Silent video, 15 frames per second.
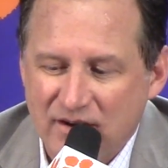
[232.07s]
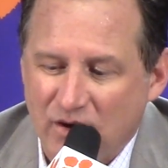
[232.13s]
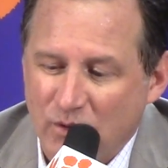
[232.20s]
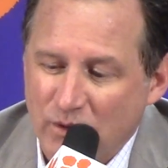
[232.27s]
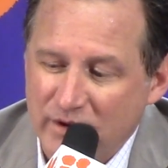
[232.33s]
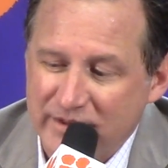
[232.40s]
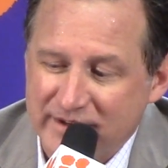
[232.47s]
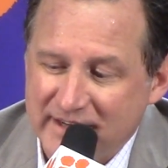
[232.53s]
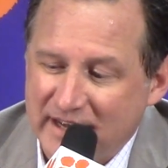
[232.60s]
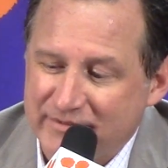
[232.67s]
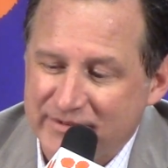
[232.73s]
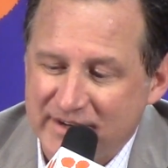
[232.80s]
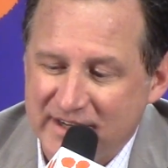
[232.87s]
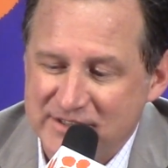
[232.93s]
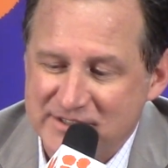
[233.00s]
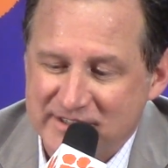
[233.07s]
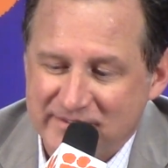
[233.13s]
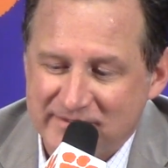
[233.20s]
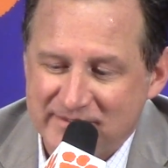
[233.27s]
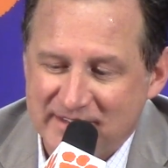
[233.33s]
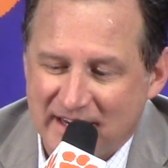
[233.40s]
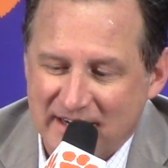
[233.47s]
We're the definition
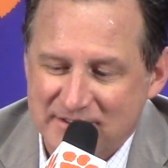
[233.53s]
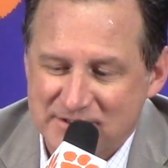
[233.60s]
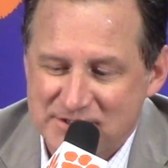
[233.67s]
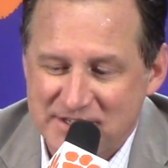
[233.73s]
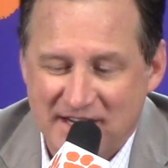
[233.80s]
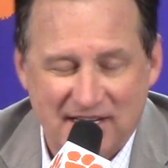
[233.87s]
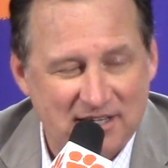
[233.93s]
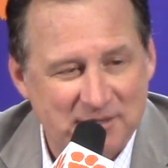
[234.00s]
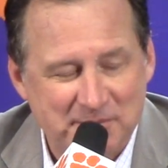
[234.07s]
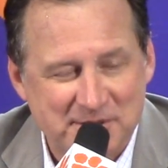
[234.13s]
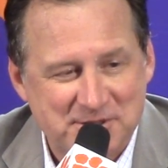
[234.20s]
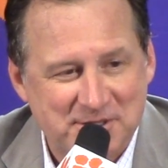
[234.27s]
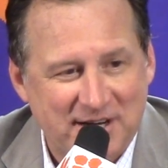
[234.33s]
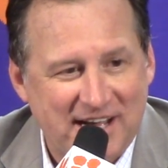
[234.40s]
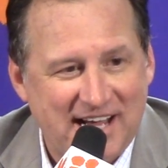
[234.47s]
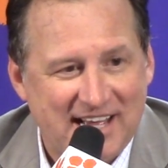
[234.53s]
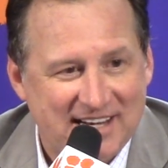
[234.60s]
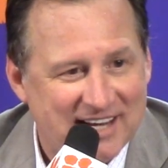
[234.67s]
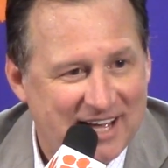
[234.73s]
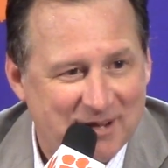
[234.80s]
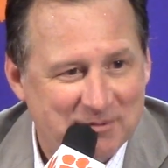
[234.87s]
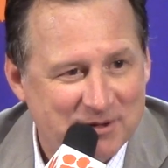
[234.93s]
of Dr. Jekyll and Mr. Hyde
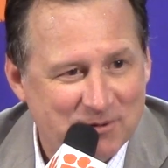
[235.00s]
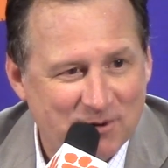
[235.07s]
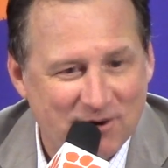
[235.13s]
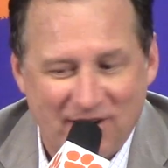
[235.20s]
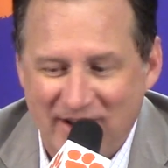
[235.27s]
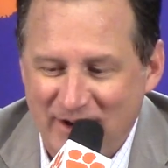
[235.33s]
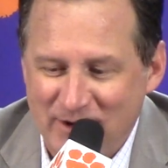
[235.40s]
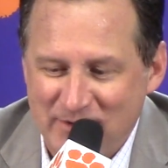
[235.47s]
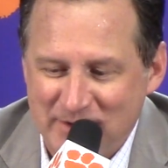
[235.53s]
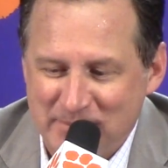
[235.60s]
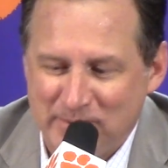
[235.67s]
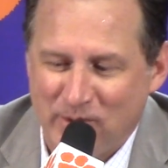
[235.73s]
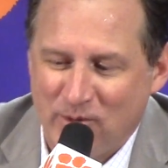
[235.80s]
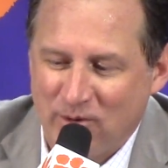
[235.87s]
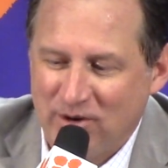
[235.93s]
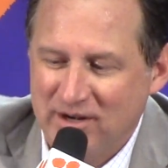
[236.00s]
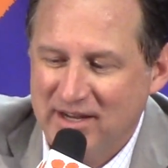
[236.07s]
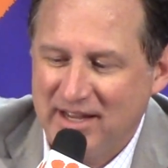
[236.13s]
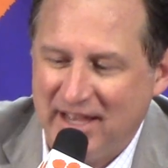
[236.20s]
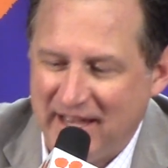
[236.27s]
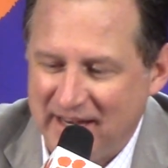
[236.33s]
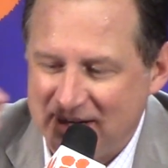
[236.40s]
now. I mean, we're all over the board.
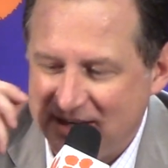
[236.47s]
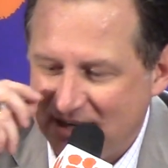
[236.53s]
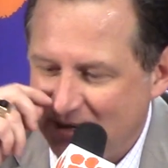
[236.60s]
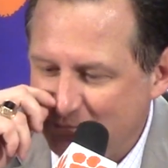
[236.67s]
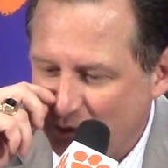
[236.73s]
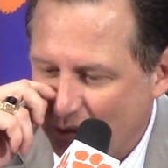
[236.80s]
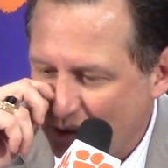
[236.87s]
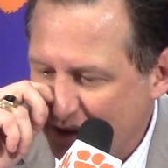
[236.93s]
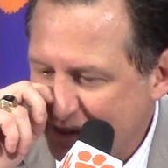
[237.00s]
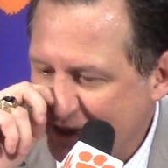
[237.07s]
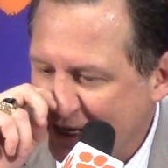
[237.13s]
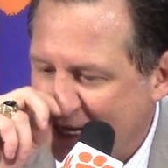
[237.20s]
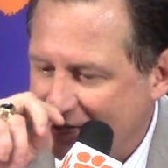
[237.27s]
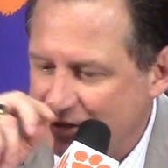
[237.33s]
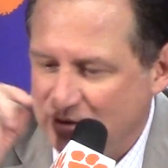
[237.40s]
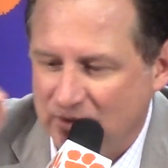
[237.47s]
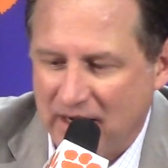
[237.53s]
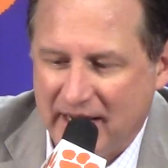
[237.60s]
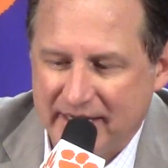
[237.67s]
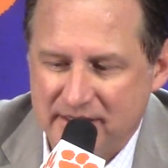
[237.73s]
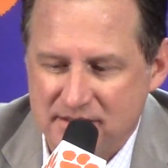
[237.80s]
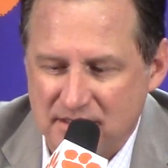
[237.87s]
And uh, but one thing I do
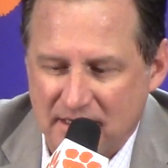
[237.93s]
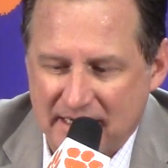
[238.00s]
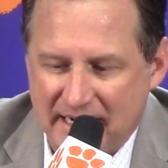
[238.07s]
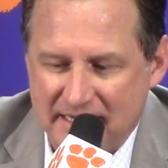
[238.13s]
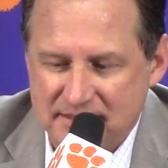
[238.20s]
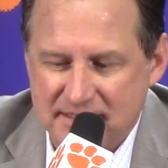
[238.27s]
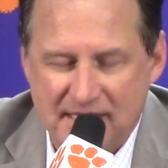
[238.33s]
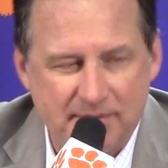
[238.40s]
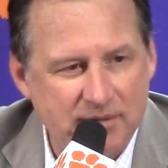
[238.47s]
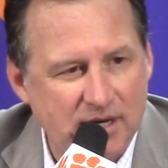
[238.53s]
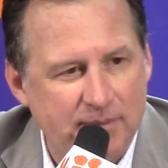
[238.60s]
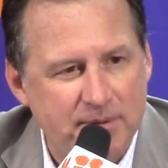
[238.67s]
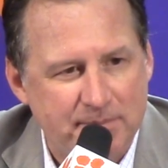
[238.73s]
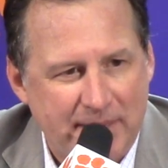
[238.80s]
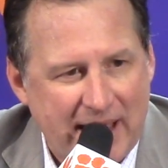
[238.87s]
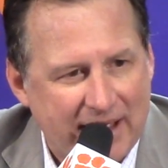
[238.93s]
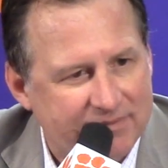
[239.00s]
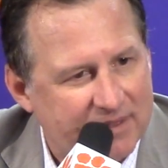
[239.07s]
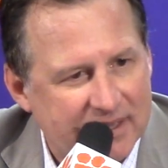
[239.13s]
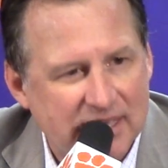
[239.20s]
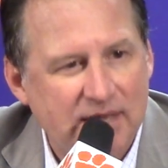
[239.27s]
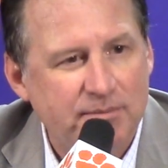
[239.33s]
like is our guys keep coming back.
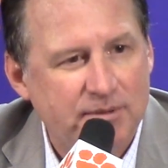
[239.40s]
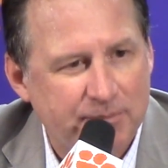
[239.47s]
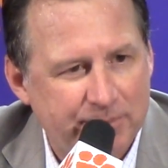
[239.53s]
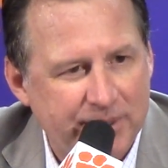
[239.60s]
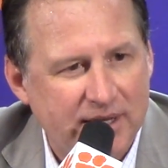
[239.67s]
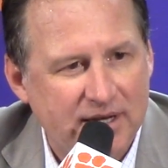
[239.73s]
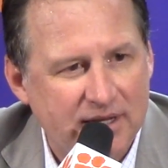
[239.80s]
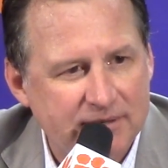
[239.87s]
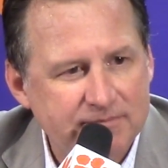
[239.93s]
They keep competing.